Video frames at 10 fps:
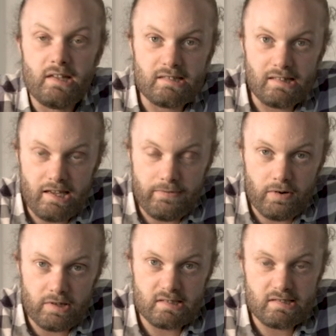There's a
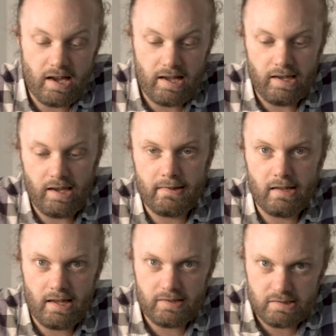lever on the side here
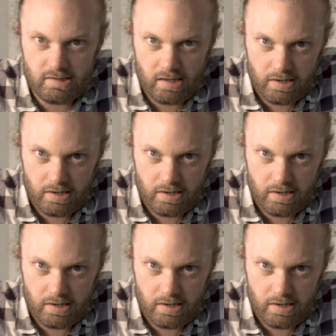that allows you to